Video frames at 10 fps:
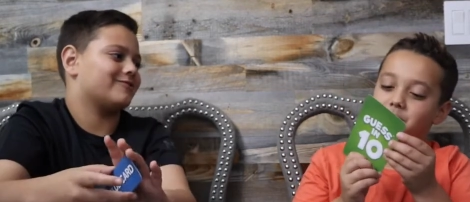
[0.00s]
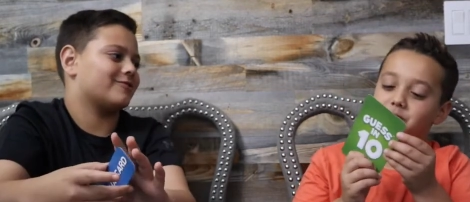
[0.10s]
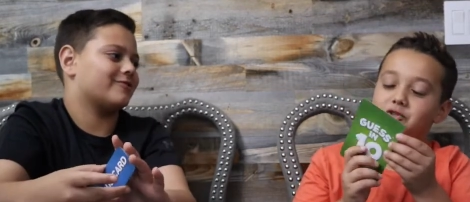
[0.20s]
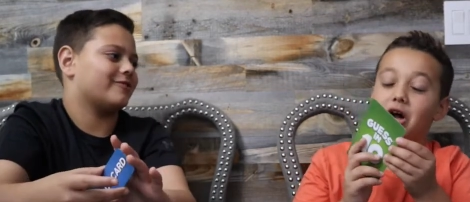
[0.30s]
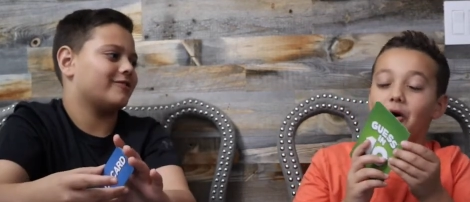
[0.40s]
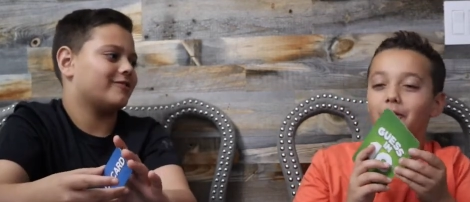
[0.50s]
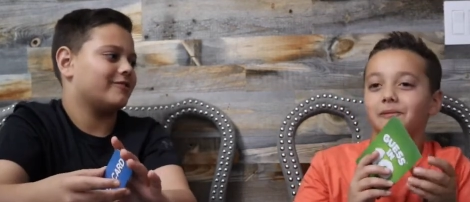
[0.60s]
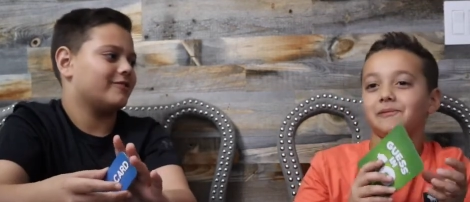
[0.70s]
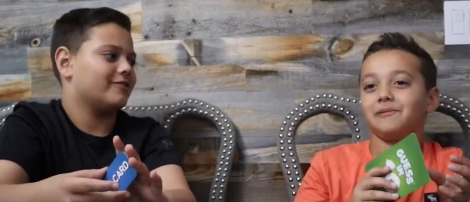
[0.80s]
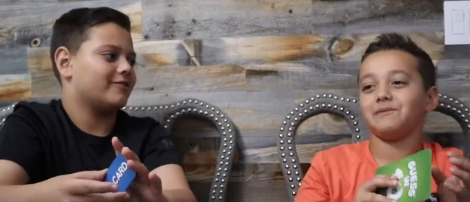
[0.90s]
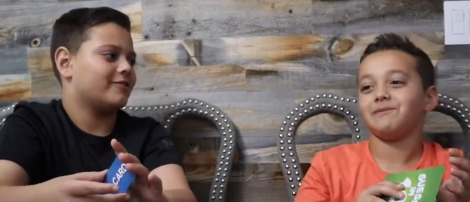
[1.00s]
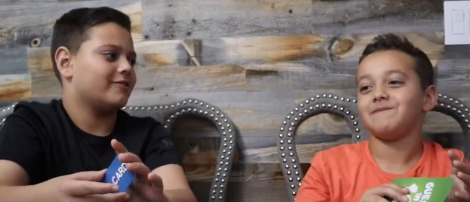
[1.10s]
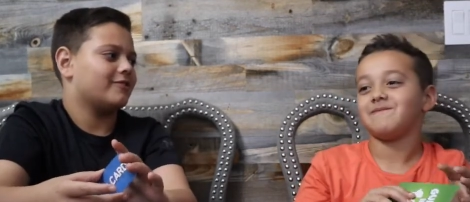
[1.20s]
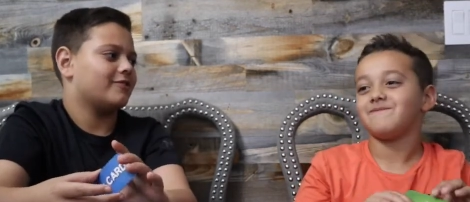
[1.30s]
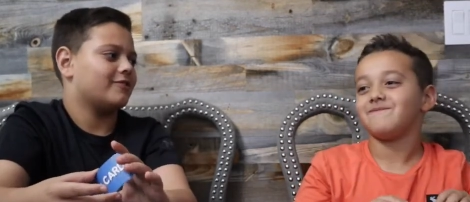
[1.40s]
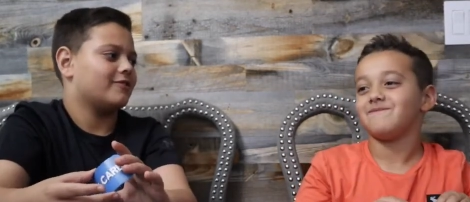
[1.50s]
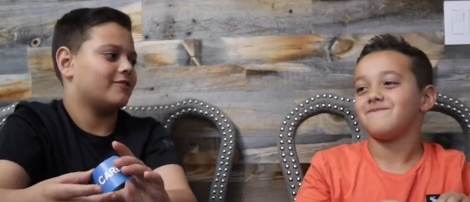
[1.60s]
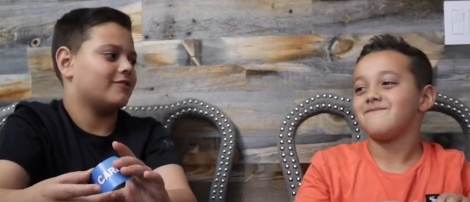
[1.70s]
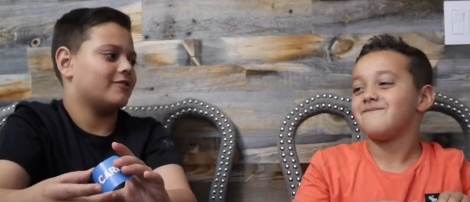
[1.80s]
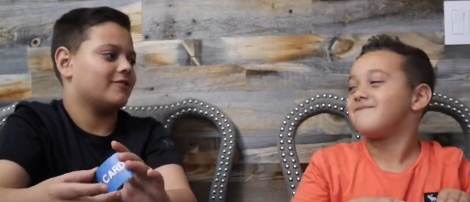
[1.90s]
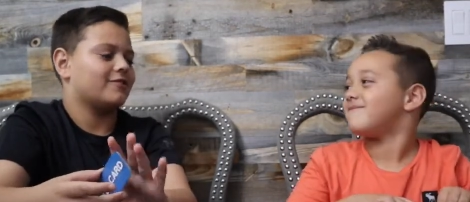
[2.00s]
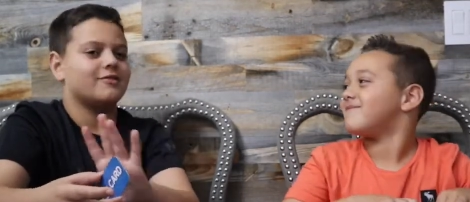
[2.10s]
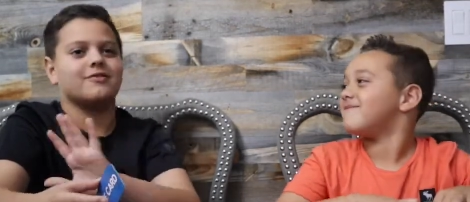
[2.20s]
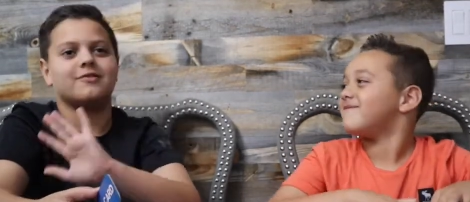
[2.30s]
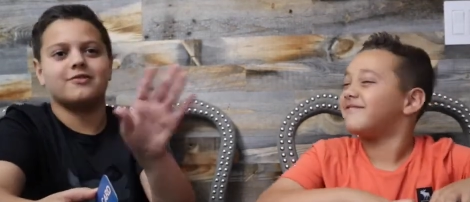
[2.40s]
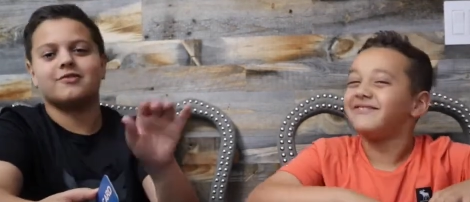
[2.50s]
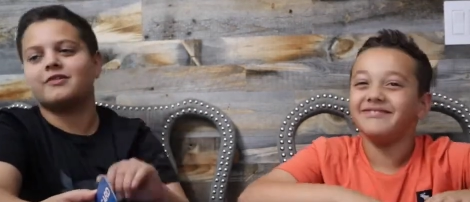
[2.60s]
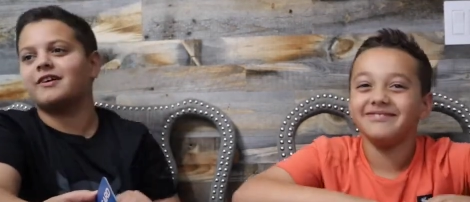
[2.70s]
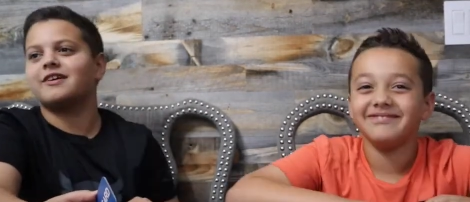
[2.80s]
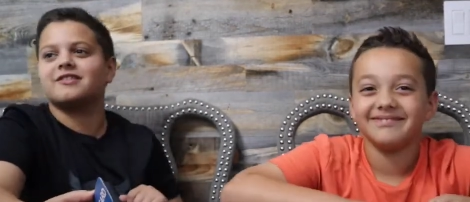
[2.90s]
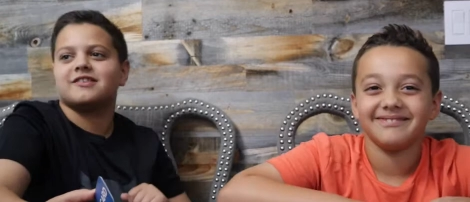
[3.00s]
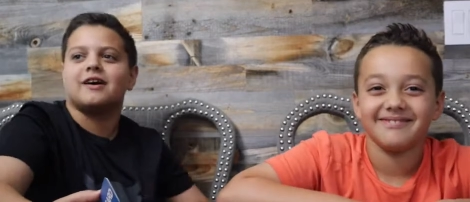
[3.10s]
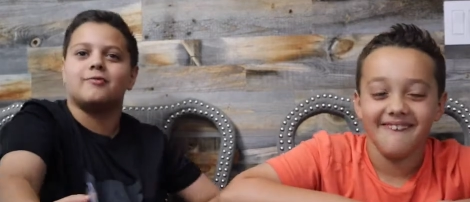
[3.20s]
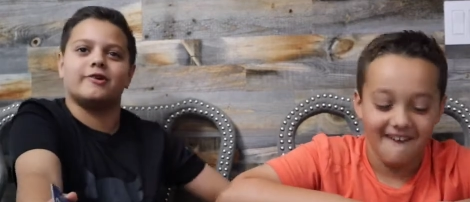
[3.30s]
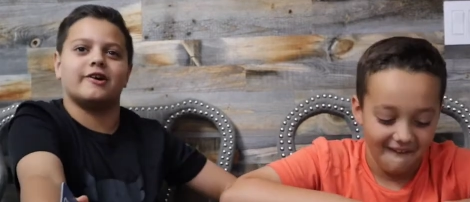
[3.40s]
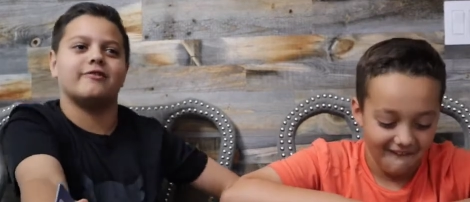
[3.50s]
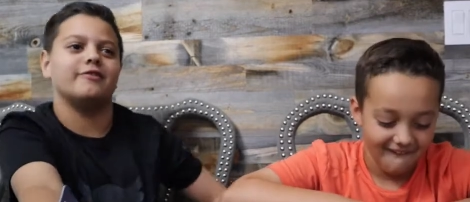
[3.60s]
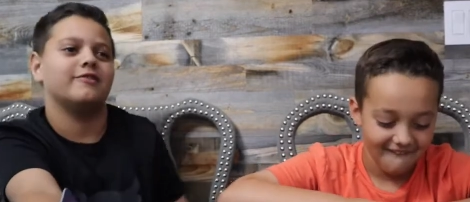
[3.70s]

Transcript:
Speaker 1: Does no. It? So that gets that one out.